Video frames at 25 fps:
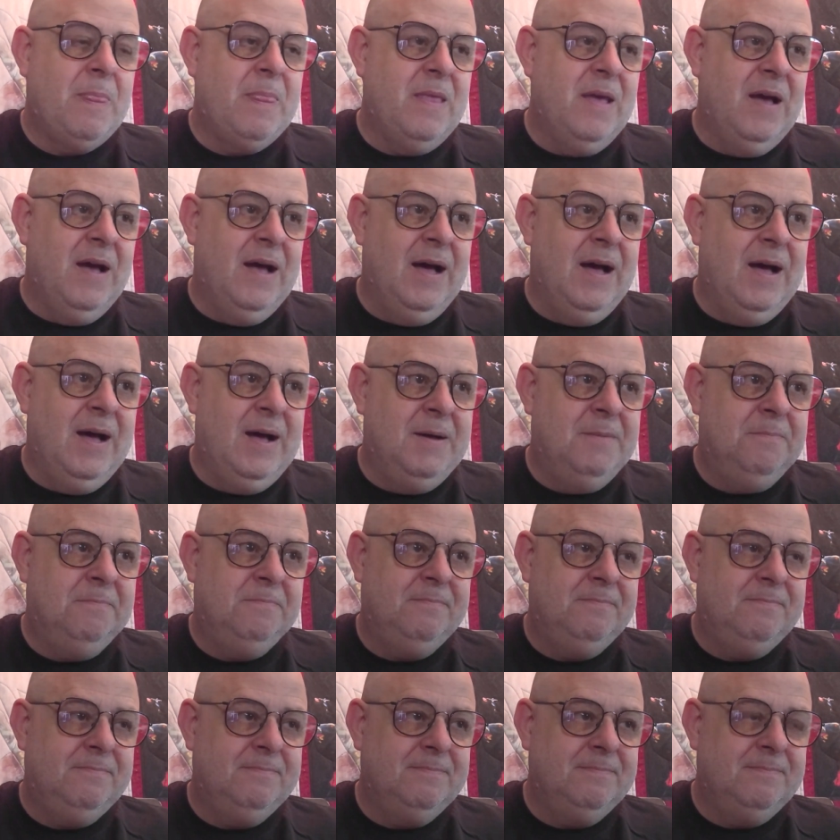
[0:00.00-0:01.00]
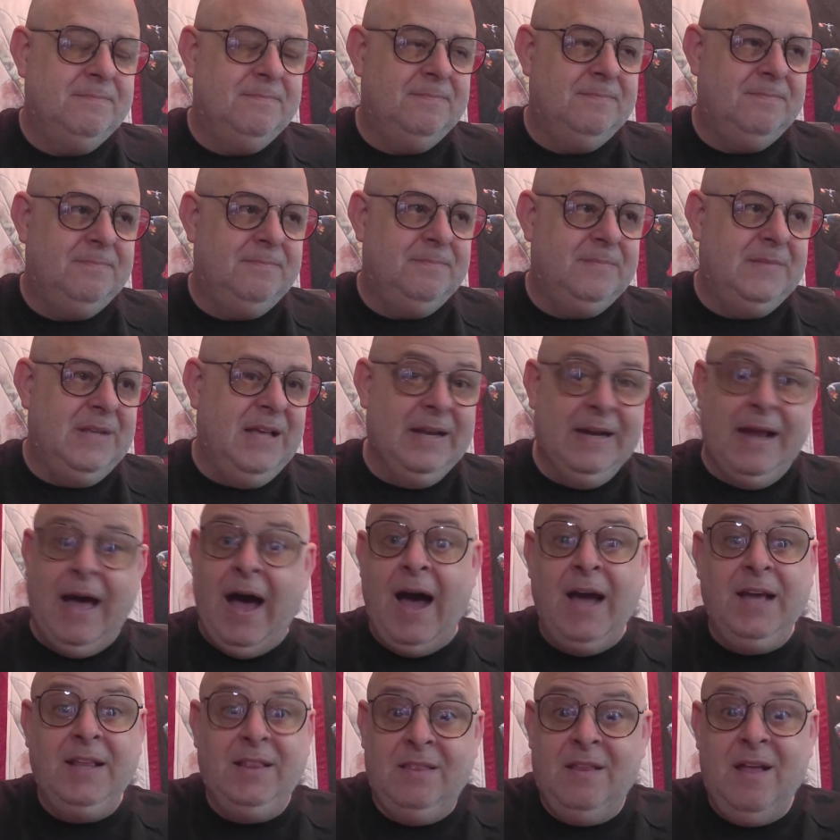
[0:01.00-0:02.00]
And
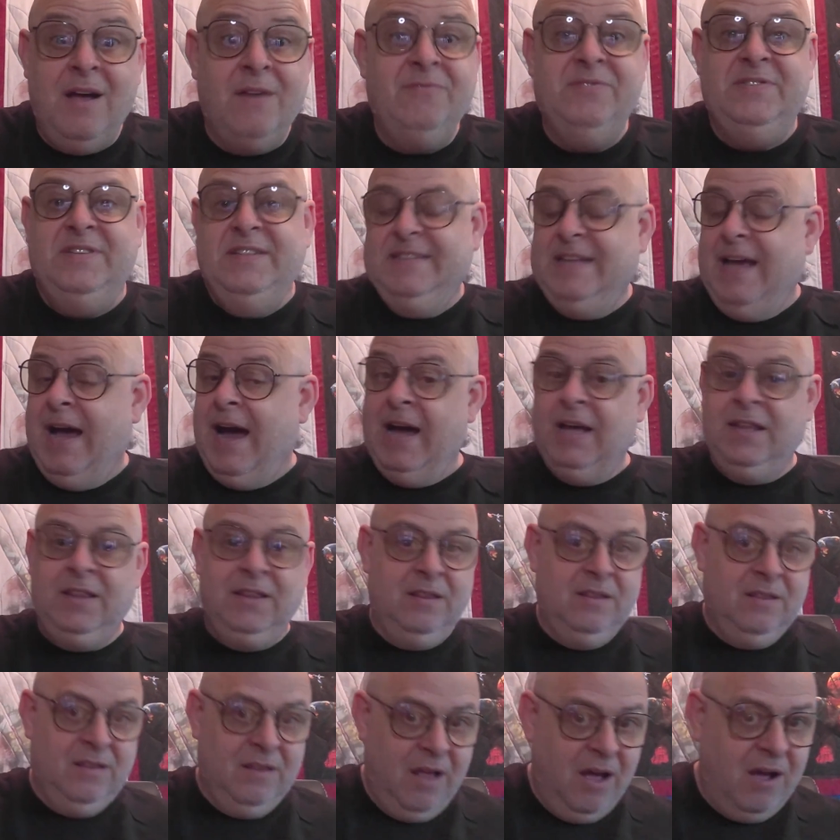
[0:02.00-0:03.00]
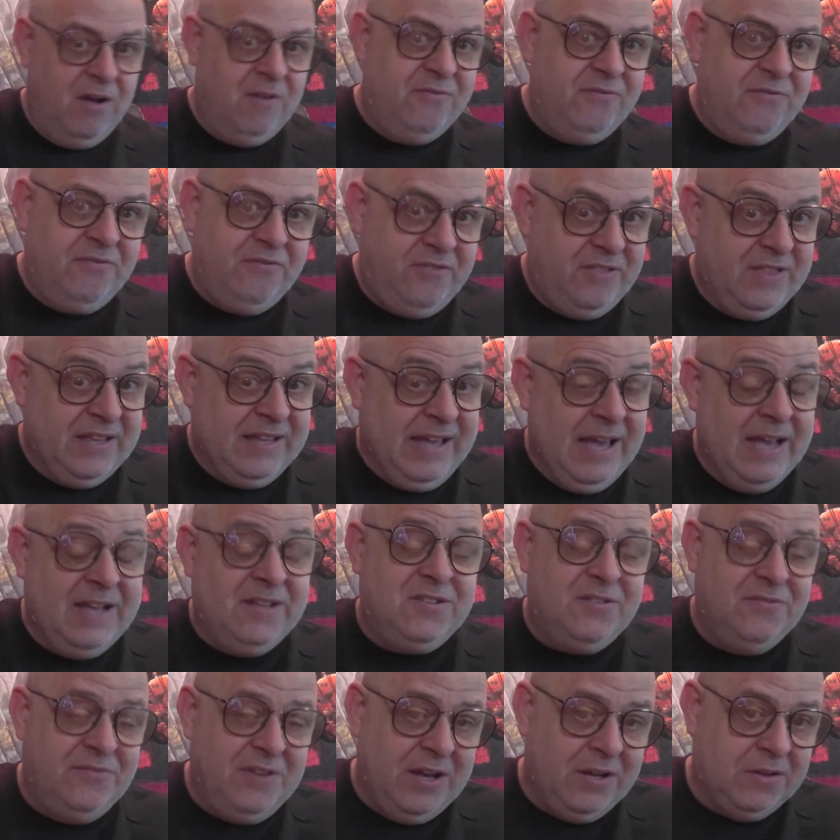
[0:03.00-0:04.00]
I loved it. I love the
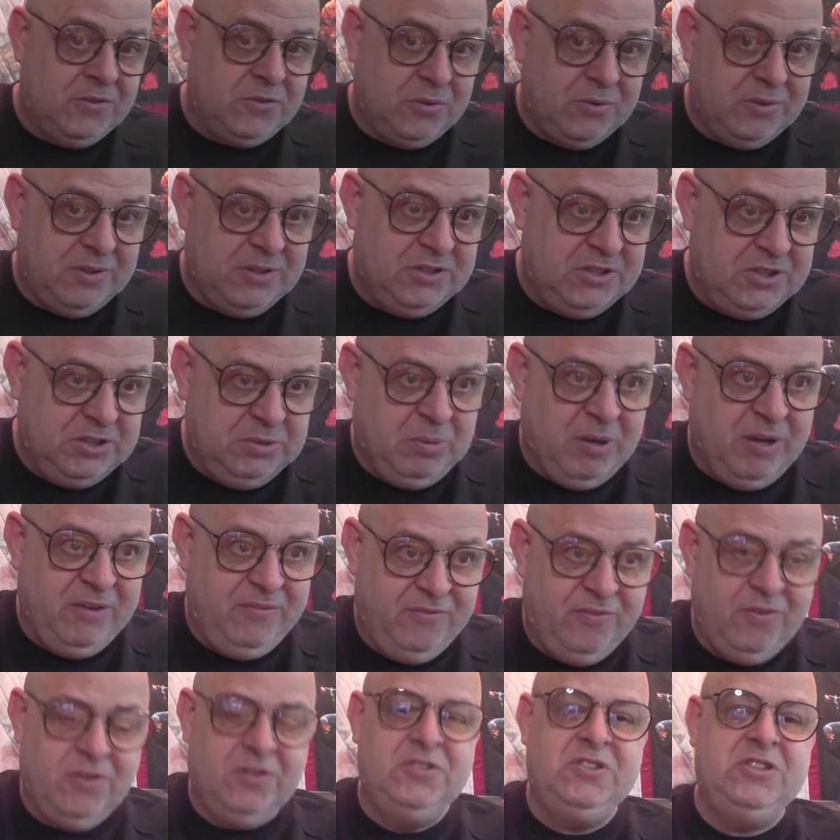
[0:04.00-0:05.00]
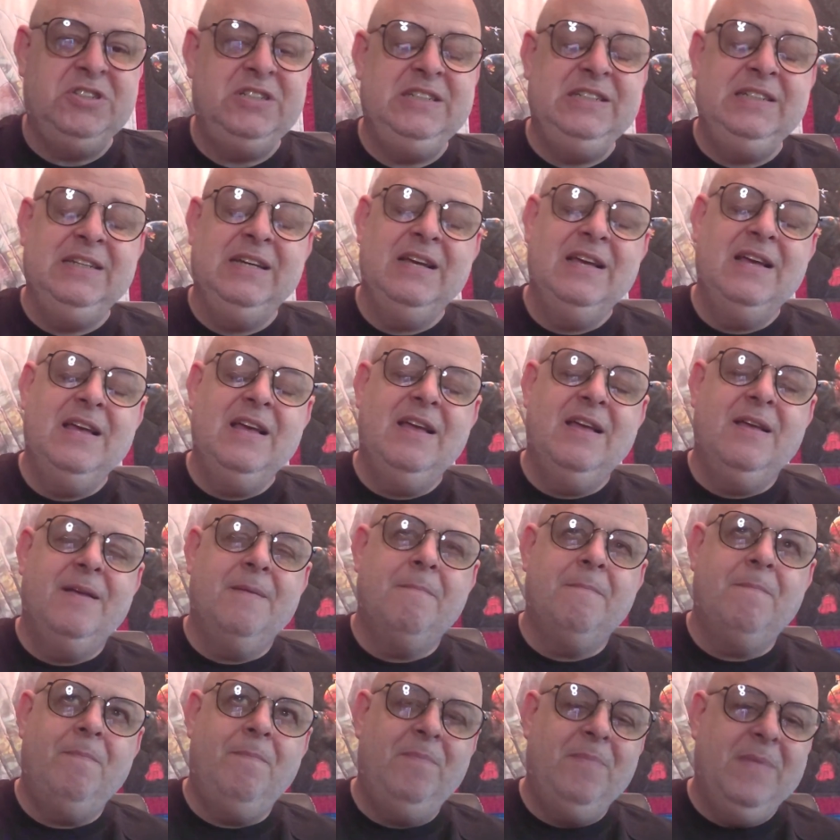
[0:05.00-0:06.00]
Gates of Hell trilogy by Fulci,
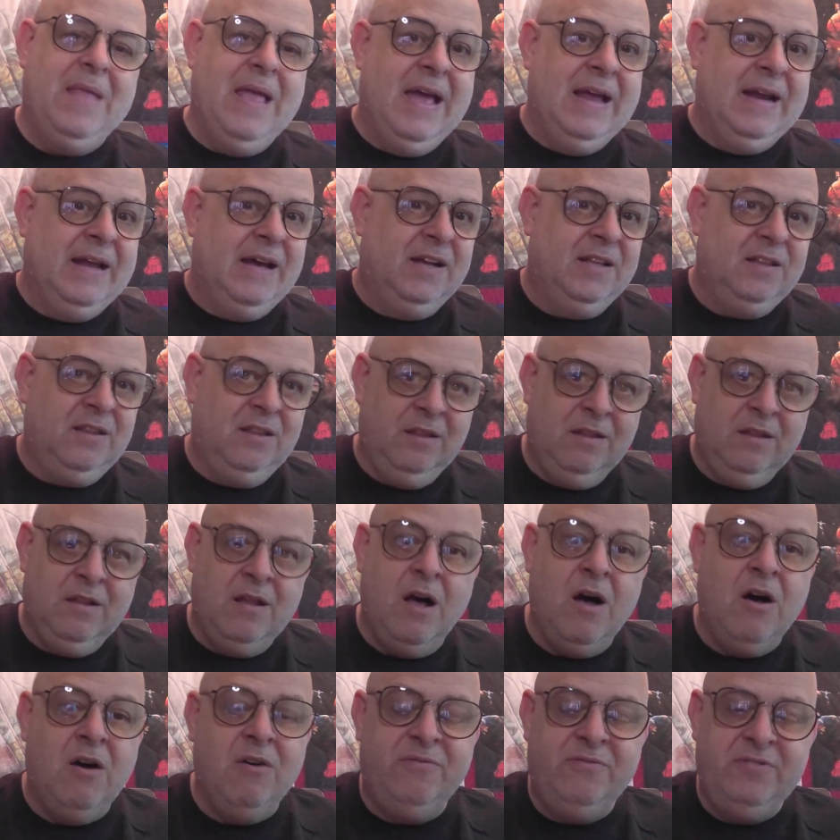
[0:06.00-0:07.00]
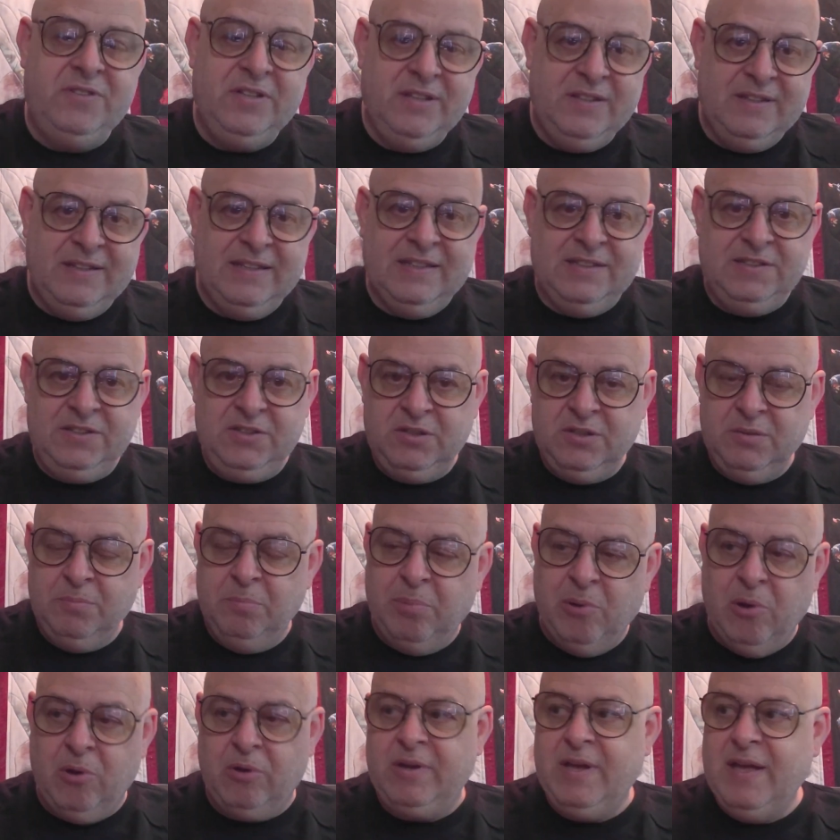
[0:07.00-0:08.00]
and I loved this
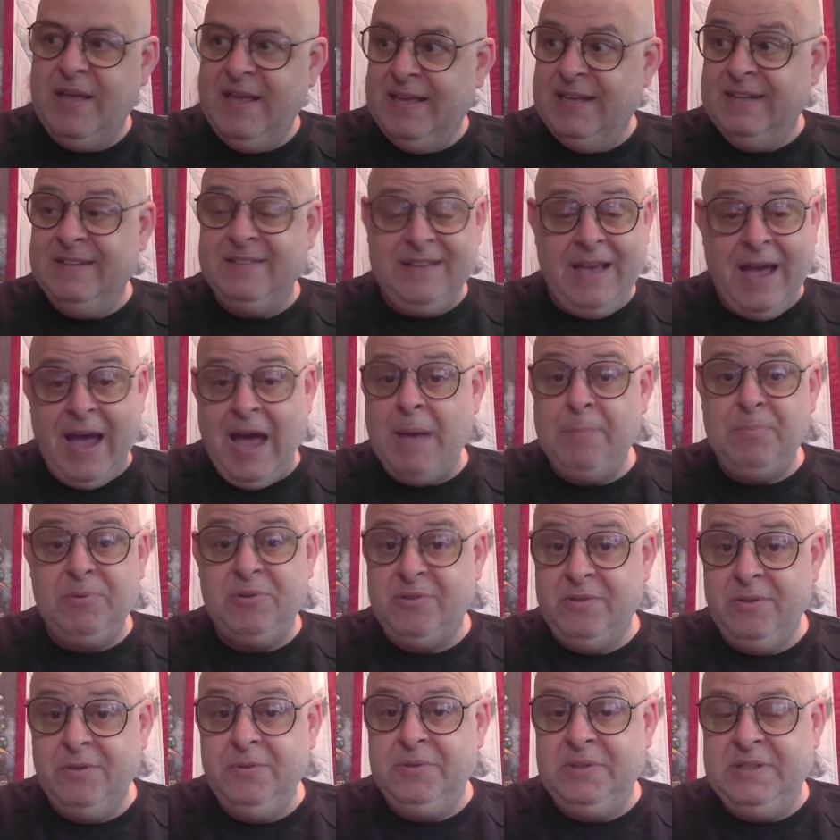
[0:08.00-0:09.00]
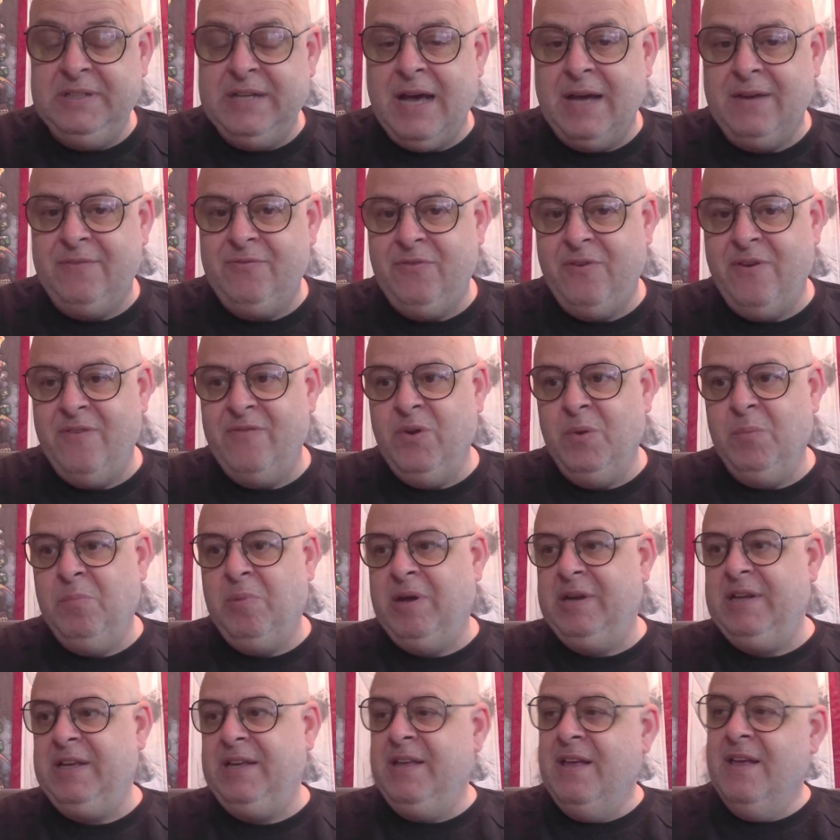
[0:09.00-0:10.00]
book. It is absolutely not for
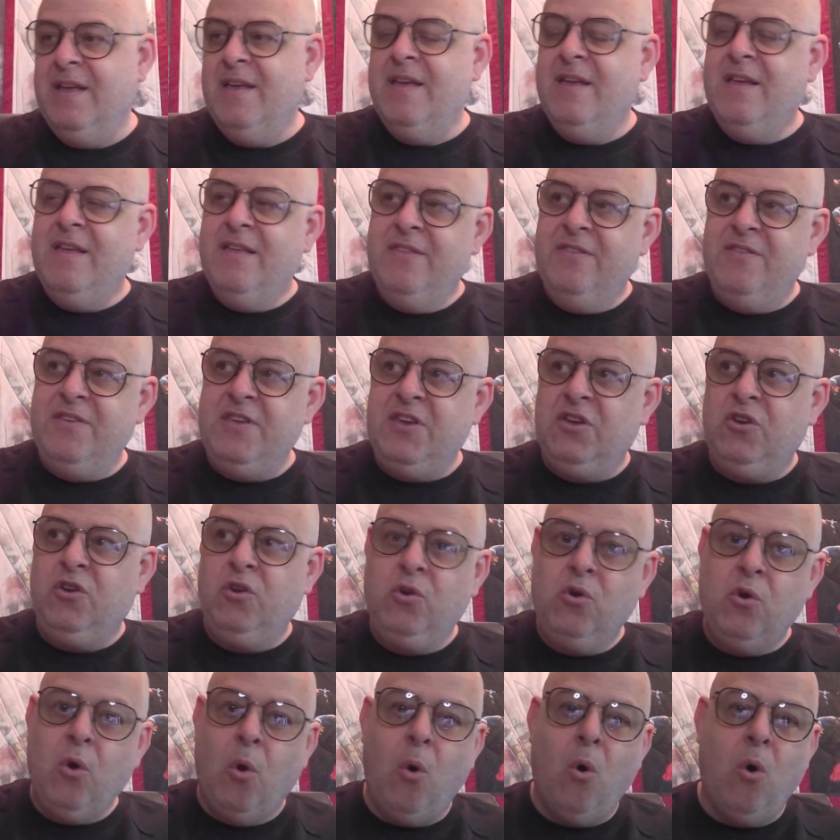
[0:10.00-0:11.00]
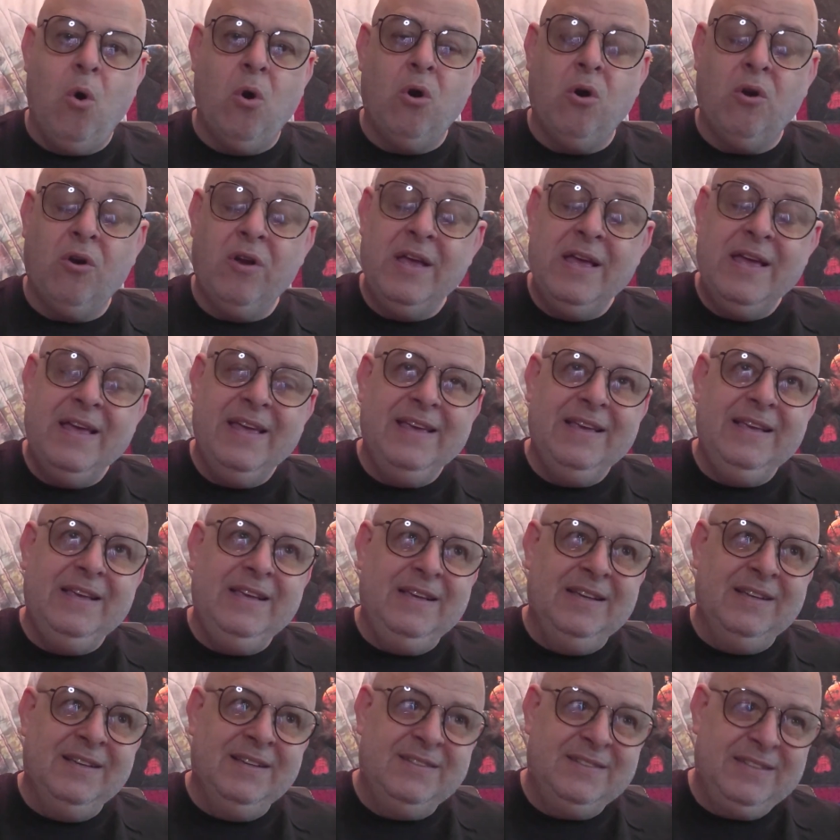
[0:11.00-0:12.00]
everybody. The gore
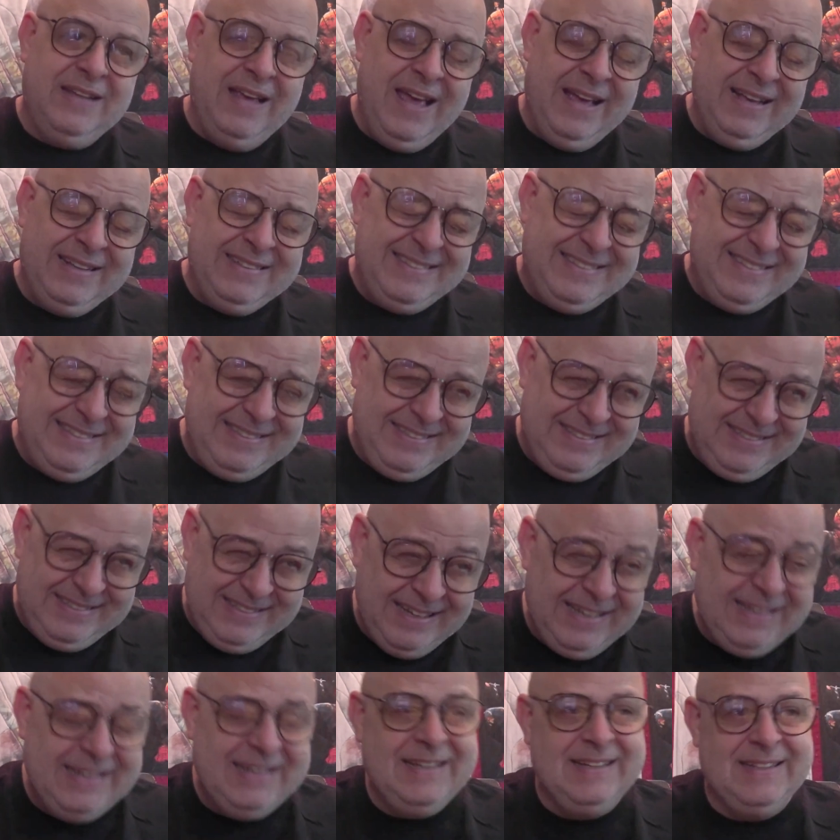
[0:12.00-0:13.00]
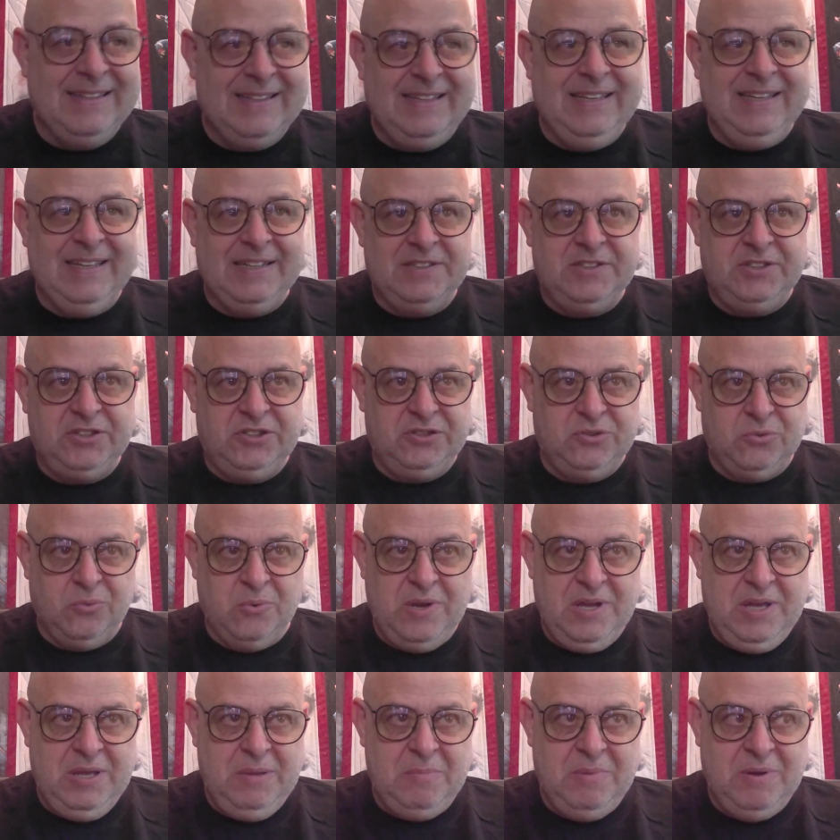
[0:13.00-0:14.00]
is exceedingly
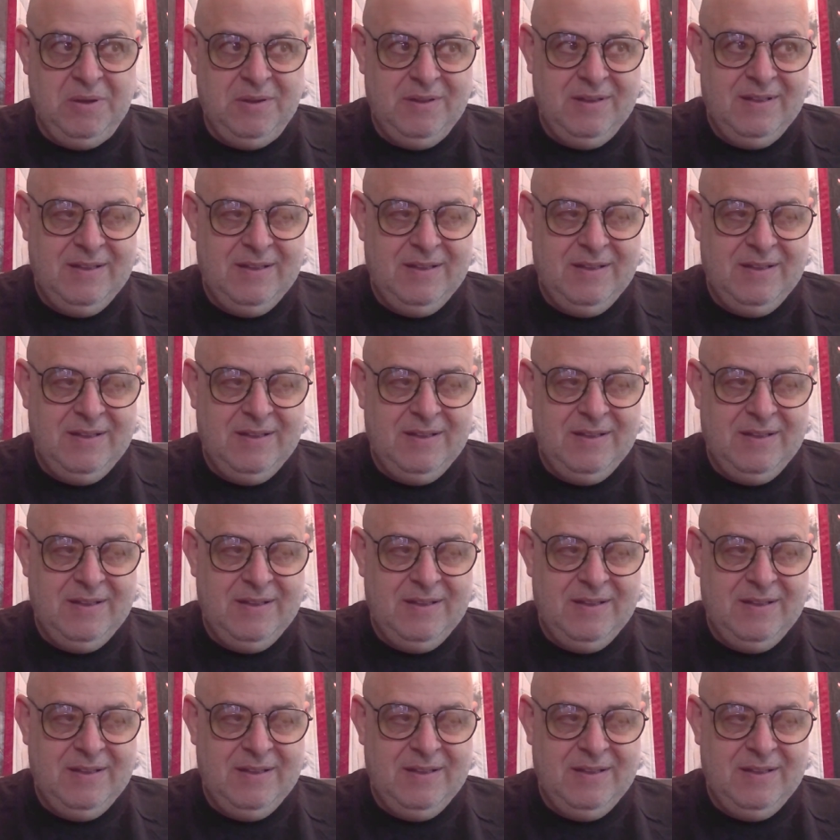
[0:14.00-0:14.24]
extreme.